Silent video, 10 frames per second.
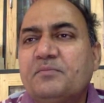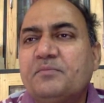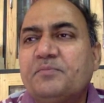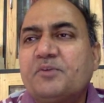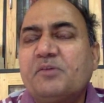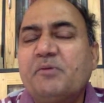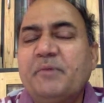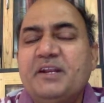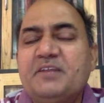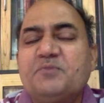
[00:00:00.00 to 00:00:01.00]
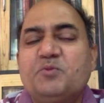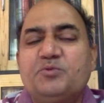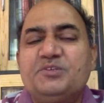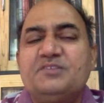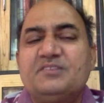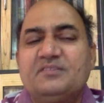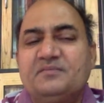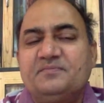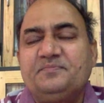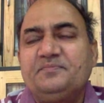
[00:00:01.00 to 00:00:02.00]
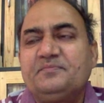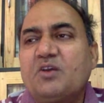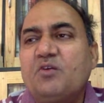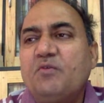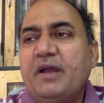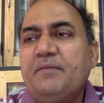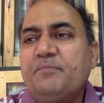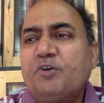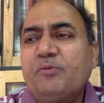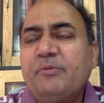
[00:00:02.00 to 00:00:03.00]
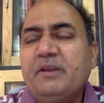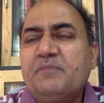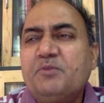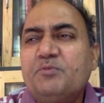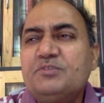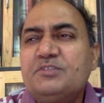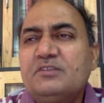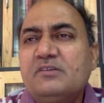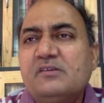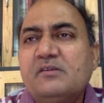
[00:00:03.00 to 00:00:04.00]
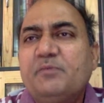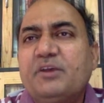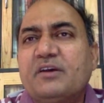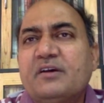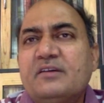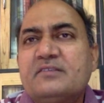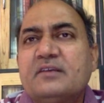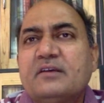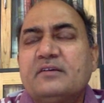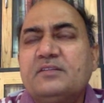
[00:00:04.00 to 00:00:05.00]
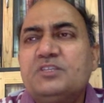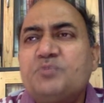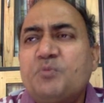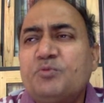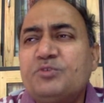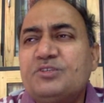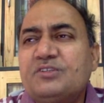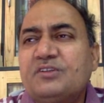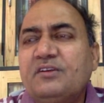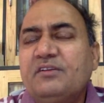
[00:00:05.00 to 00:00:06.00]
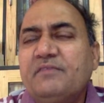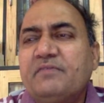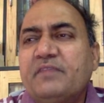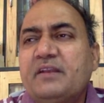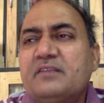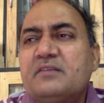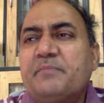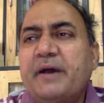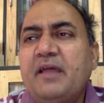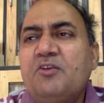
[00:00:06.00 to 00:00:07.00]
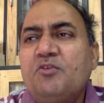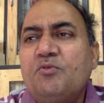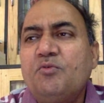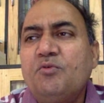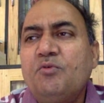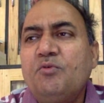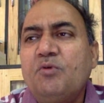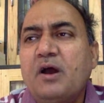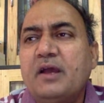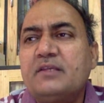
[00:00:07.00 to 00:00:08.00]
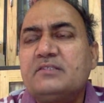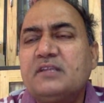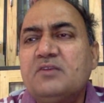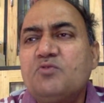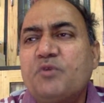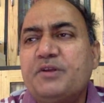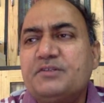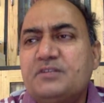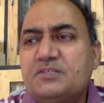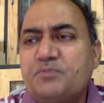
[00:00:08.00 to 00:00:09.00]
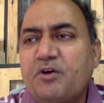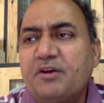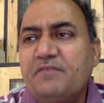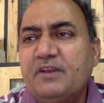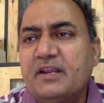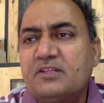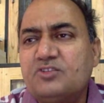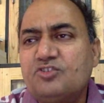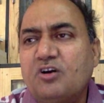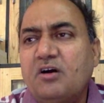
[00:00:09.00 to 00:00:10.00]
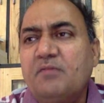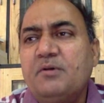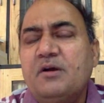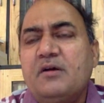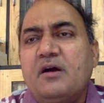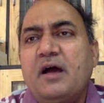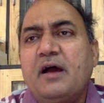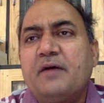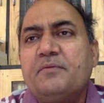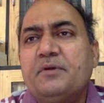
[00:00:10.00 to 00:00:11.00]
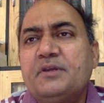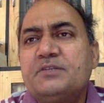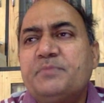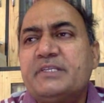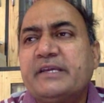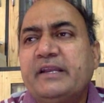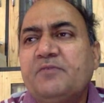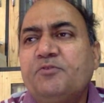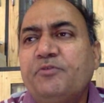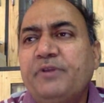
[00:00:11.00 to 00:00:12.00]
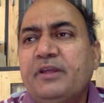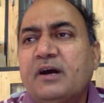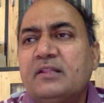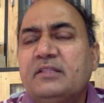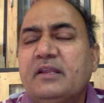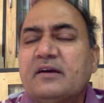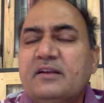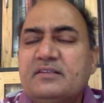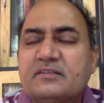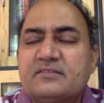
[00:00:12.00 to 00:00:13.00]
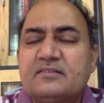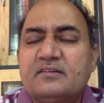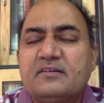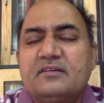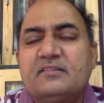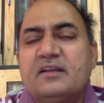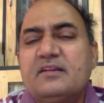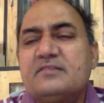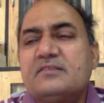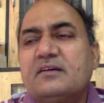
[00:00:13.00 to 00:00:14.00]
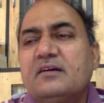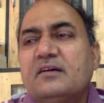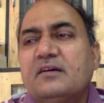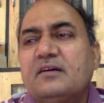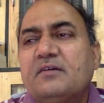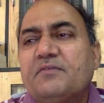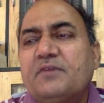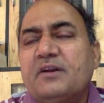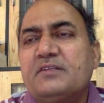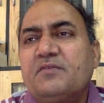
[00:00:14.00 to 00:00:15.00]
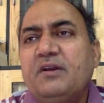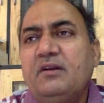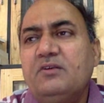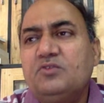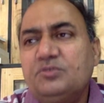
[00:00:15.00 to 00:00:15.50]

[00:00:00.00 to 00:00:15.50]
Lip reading: problematic proposition. Why problematic proposition? Because this proposition, that is, the man who has 10 coins in his pocket will get the job, is basically fulfilling all three conditions. That is condition 1, truth,